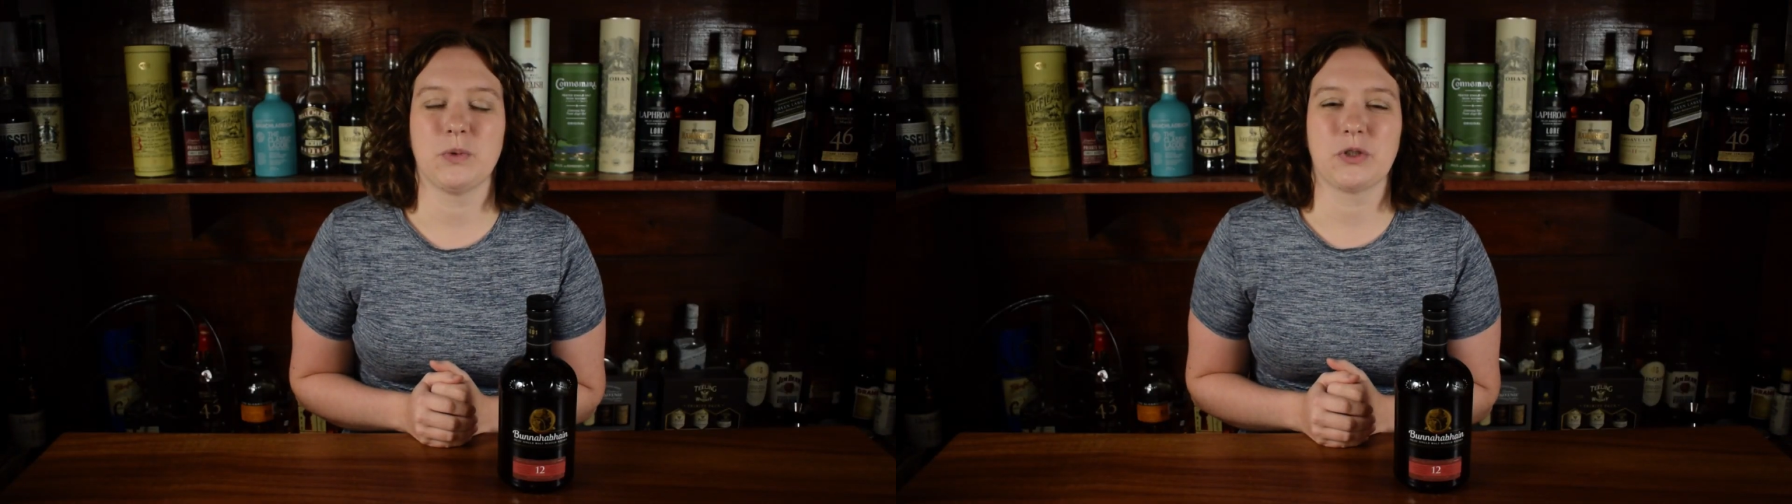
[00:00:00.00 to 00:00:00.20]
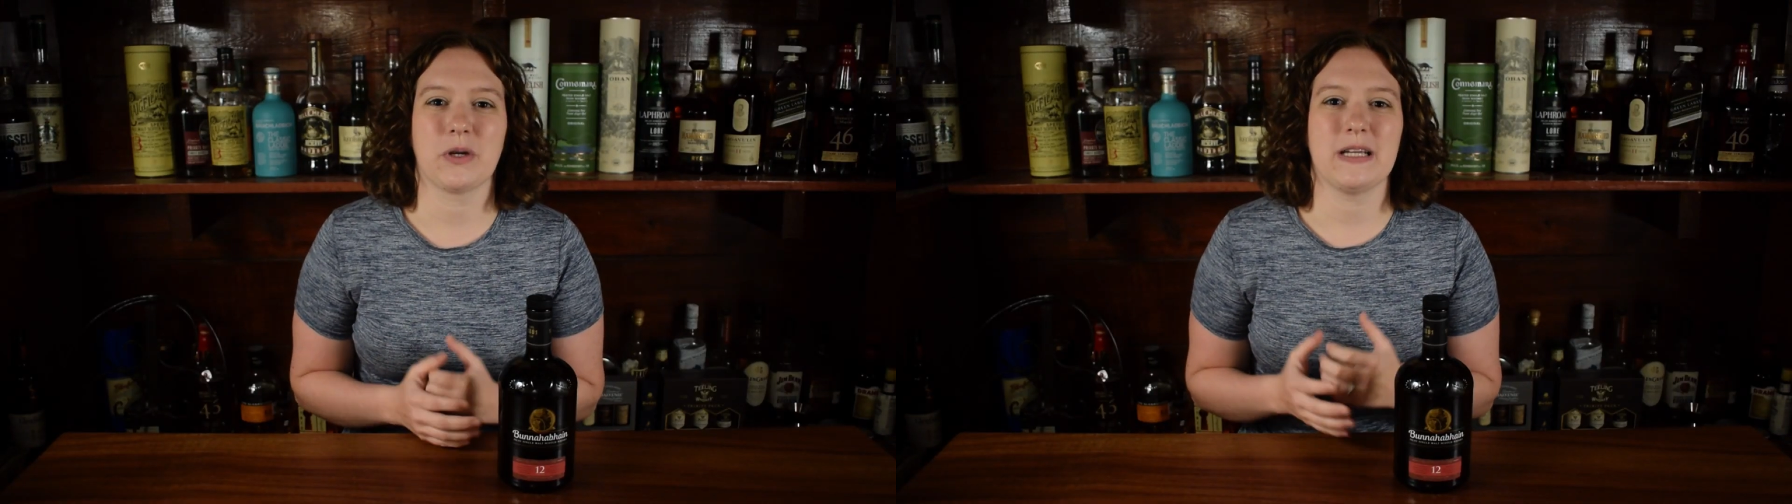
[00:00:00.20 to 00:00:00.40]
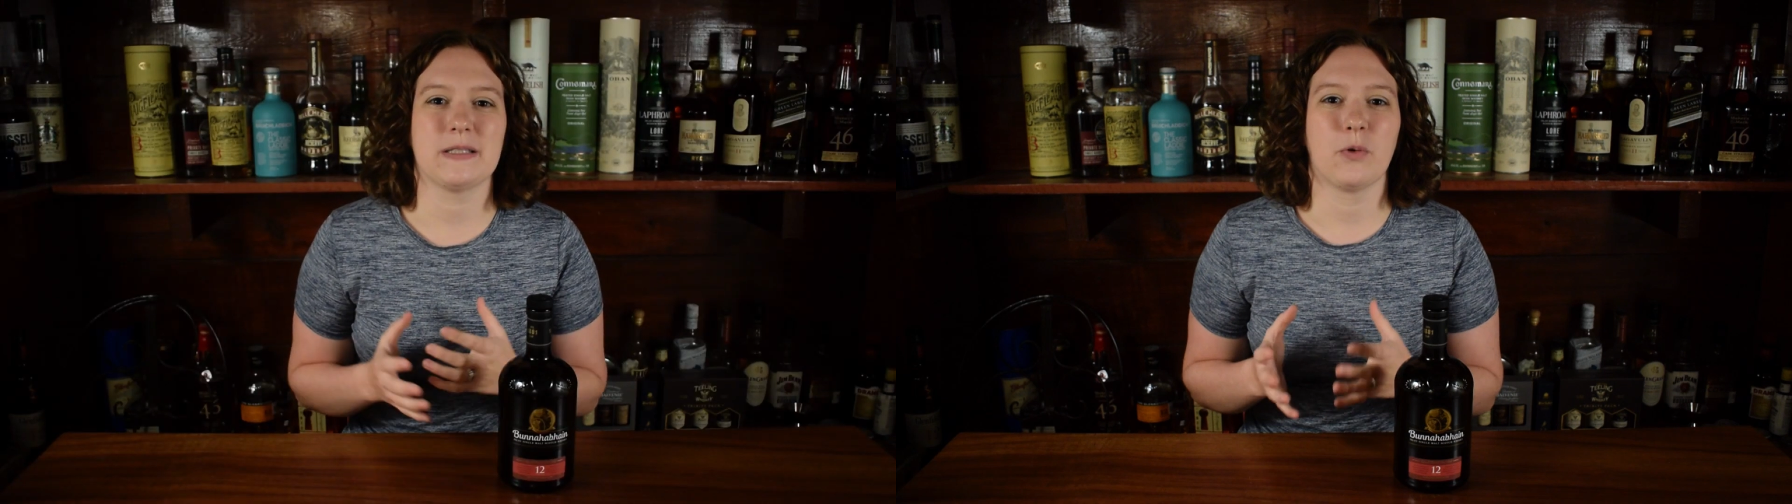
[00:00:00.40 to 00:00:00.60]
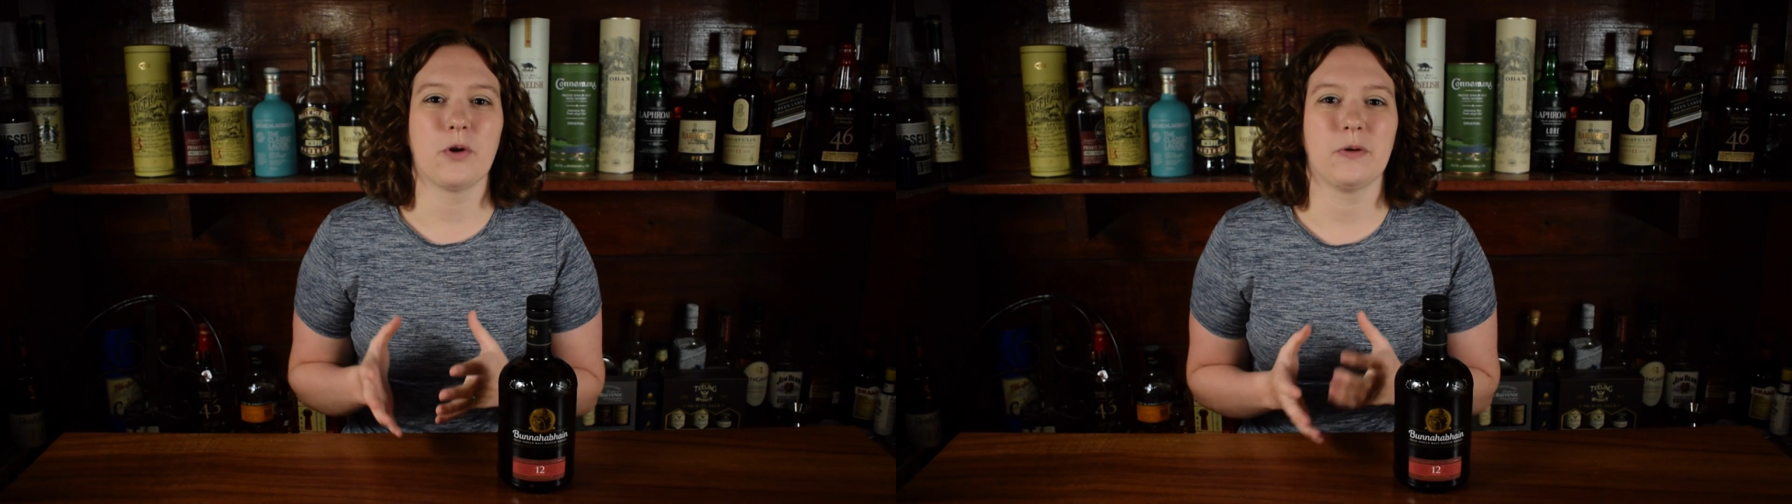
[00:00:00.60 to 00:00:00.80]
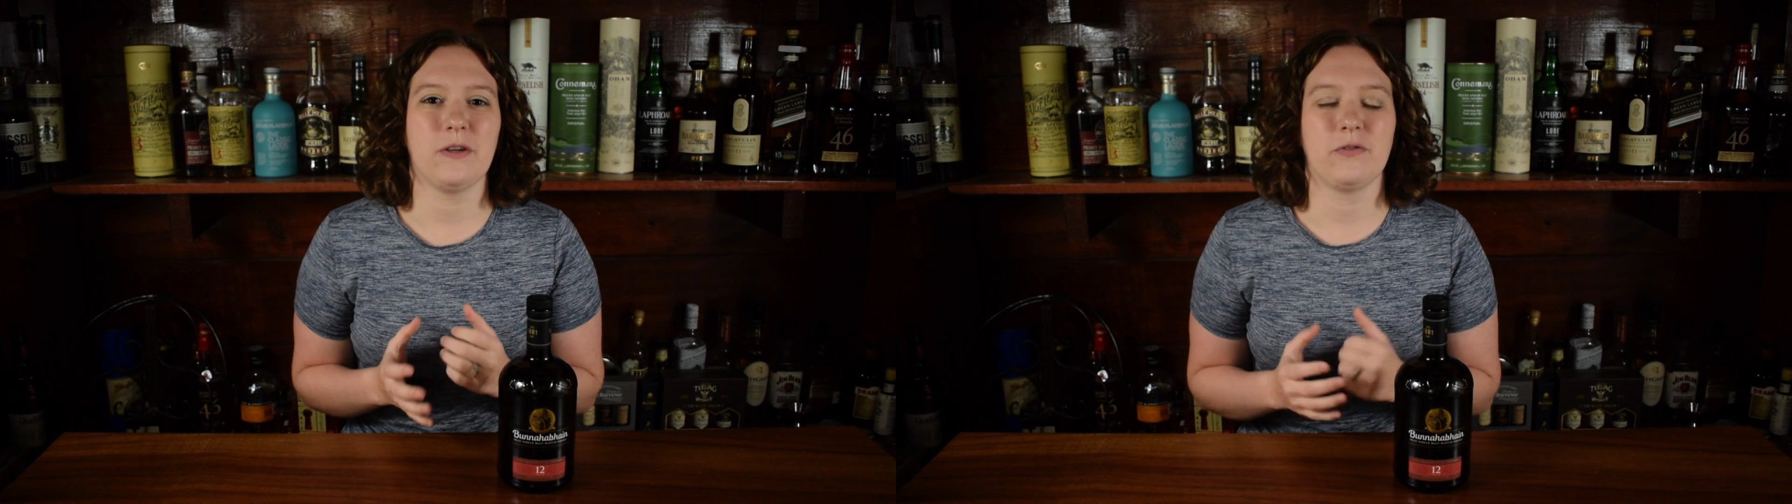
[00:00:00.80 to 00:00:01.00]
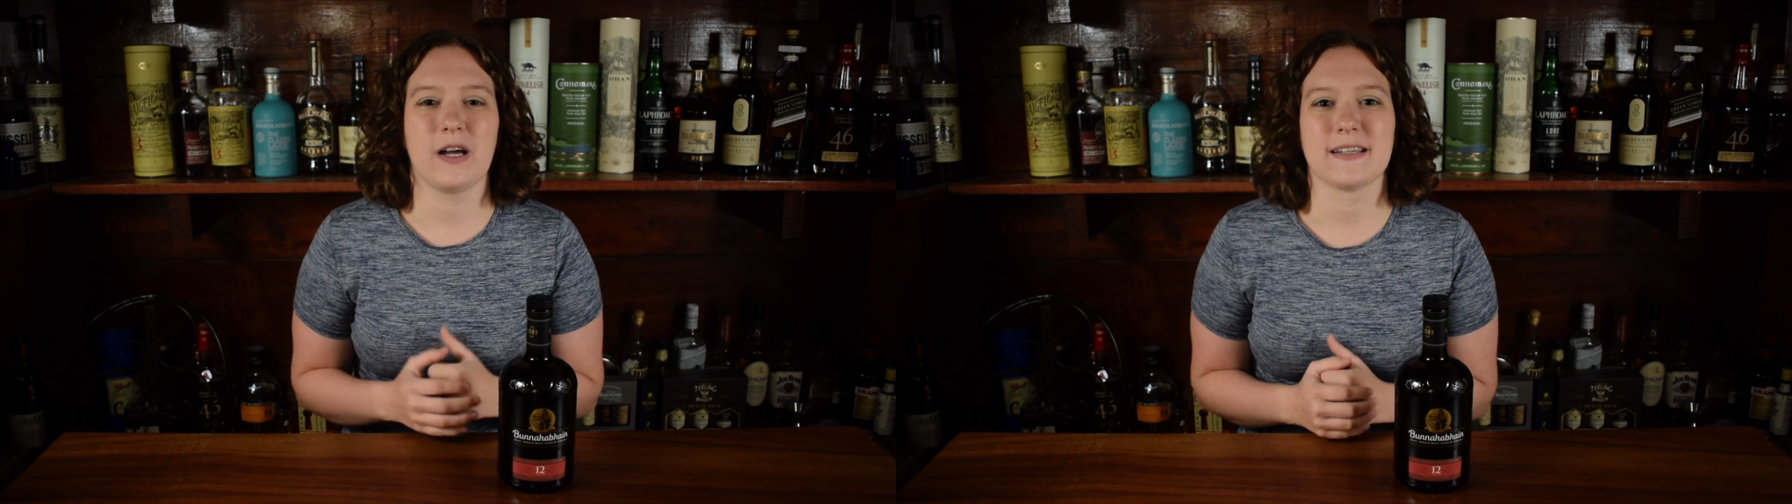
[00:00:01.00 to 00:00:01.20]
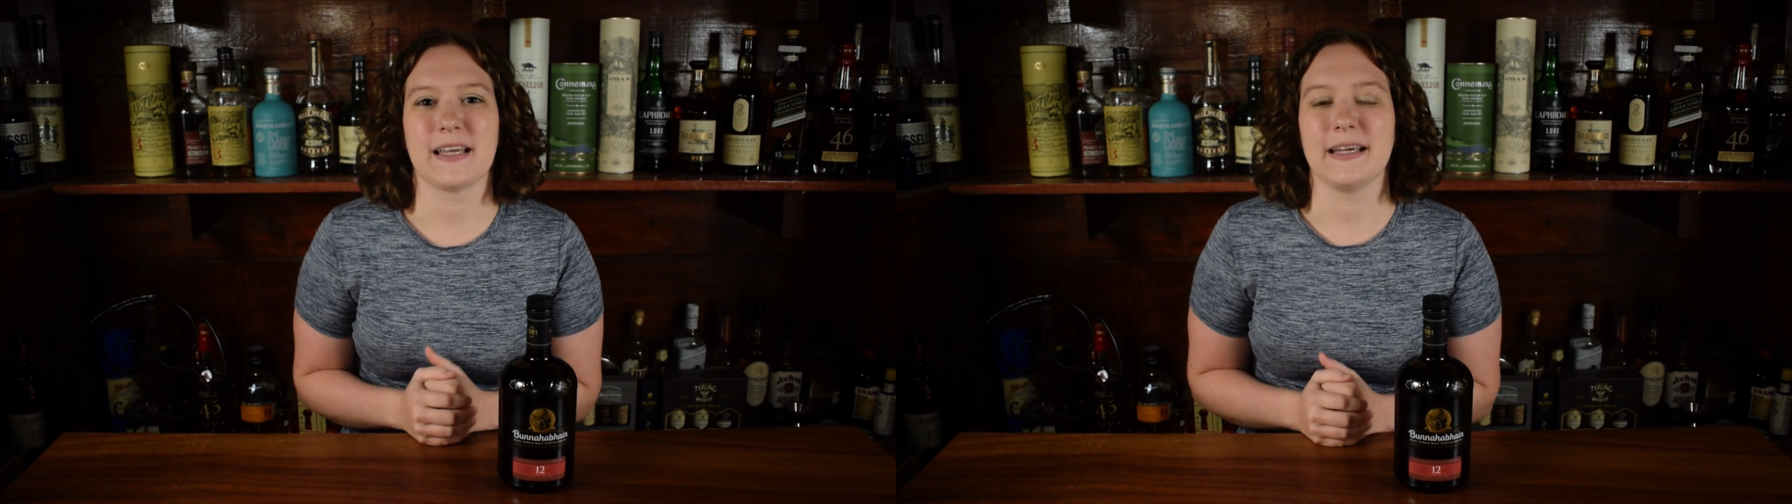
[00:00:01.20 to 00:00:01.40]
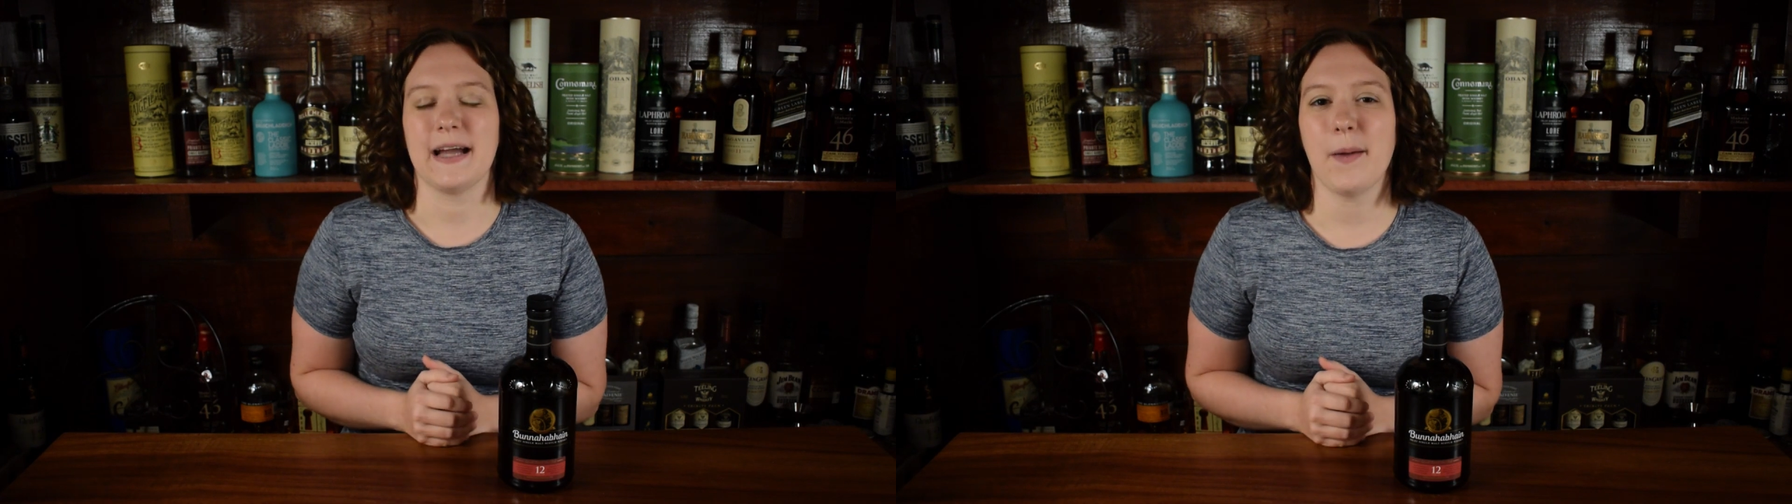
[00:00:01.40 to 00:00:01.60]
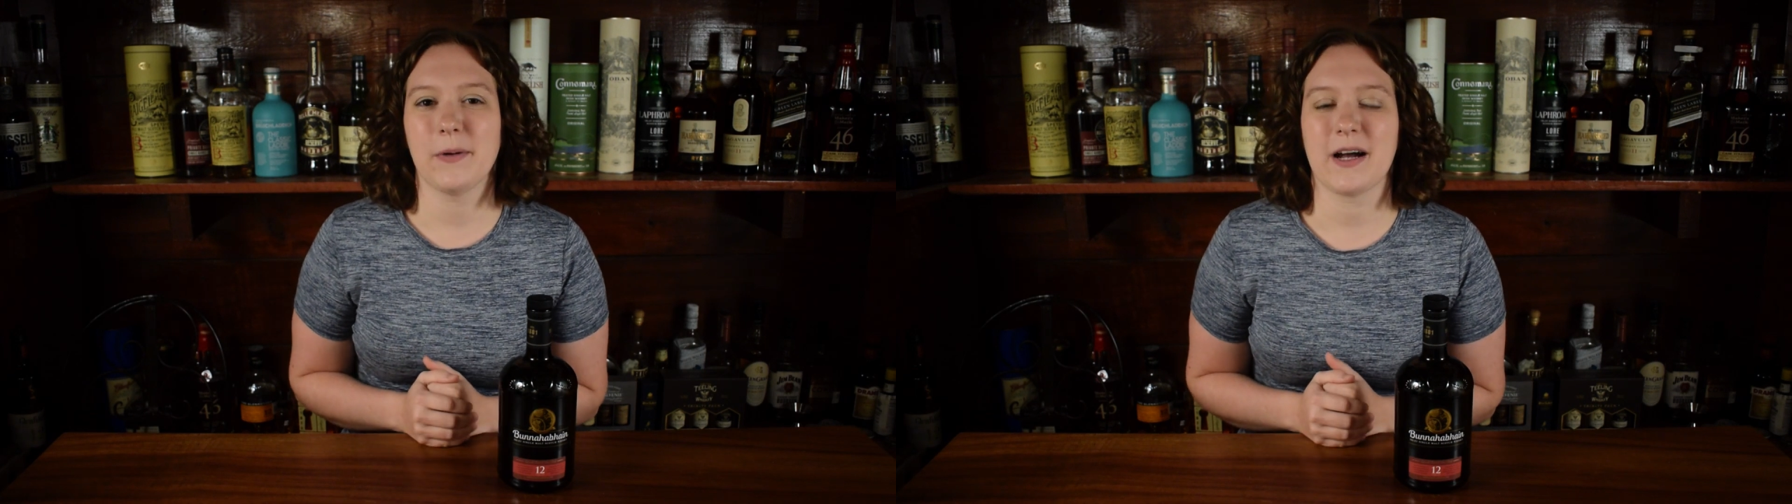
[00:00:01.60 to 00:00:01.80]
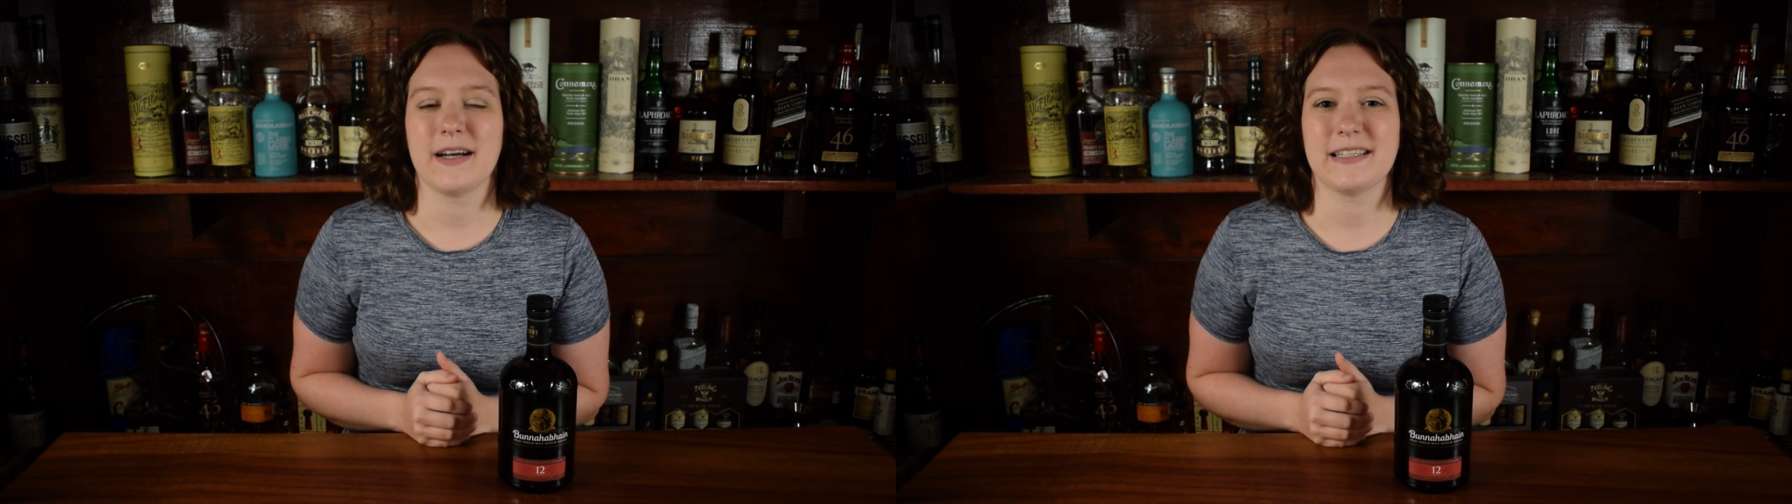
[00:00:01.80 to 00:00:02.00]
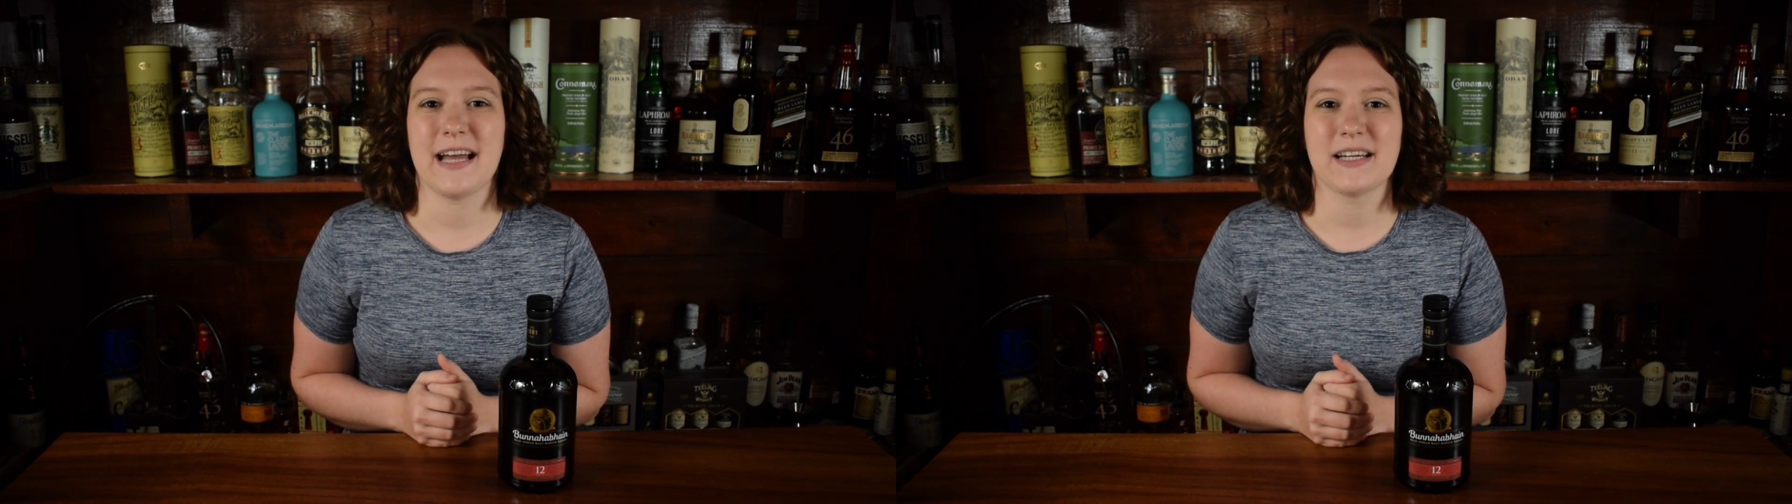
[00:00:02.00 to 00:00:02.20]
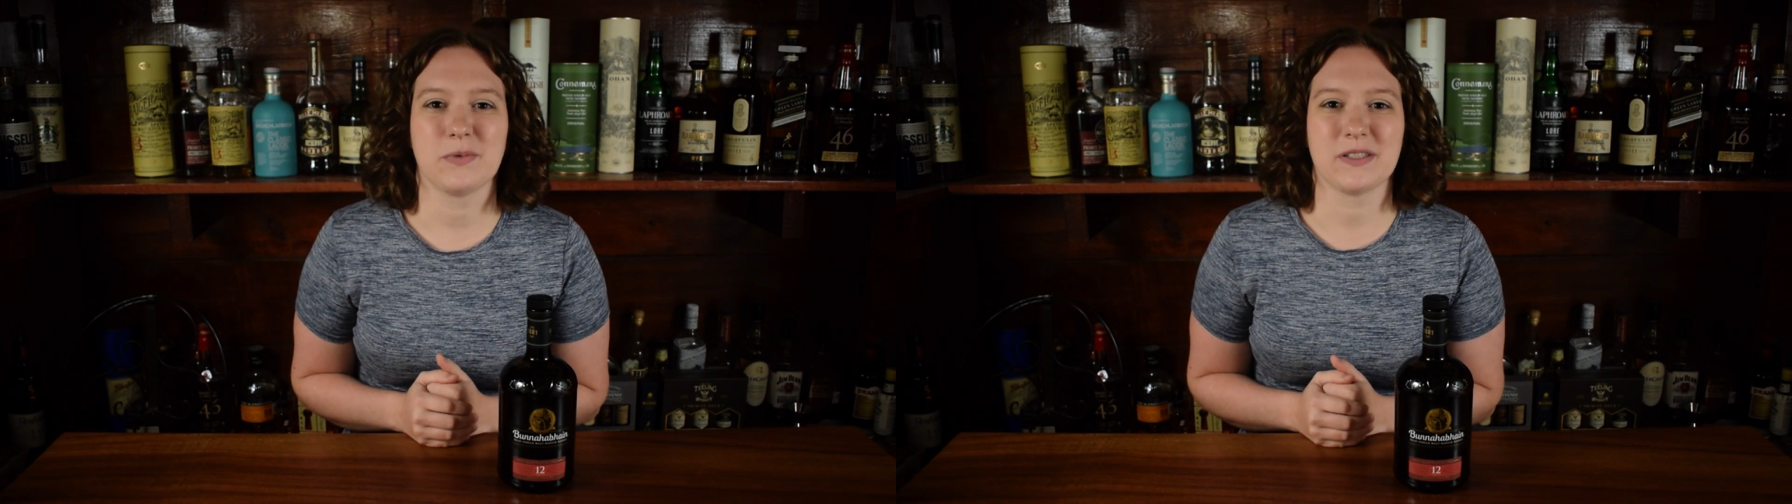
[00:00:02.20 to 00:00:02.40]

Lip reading: which creates more reflux and copper contact,